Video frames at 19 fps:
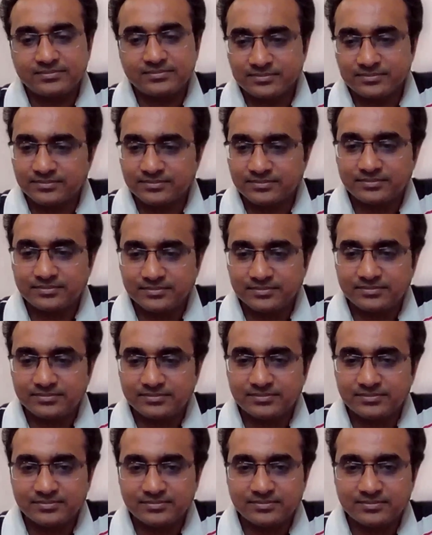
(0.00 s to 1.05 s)

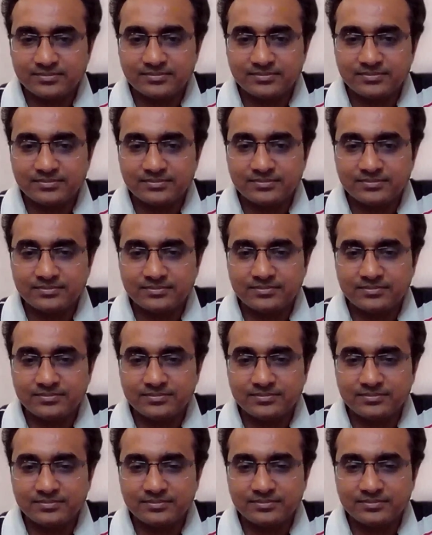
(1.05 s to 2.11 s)

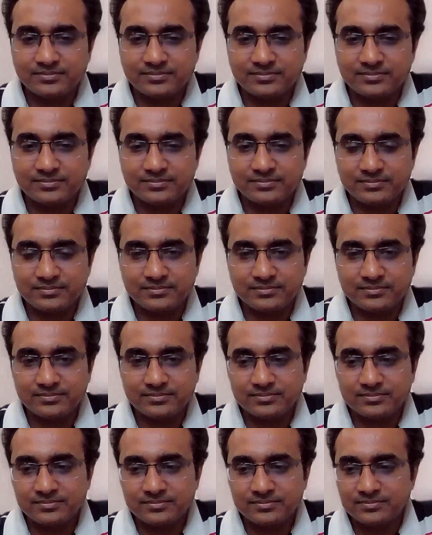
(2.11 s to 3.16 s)

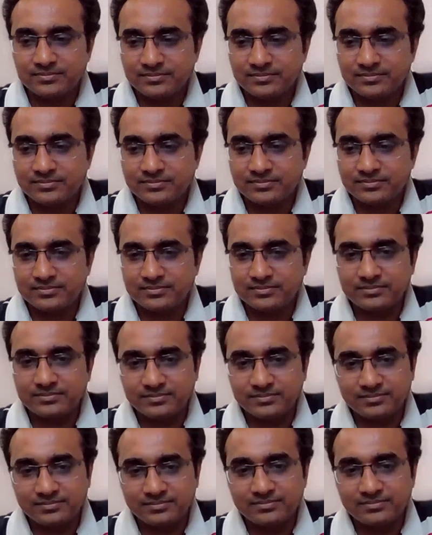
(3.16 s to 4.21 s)

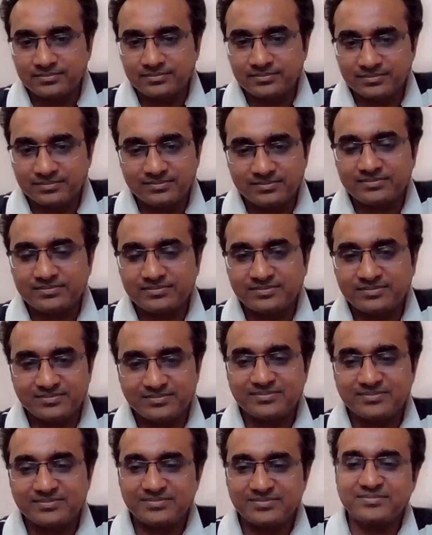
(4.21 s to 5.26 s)
[no speech]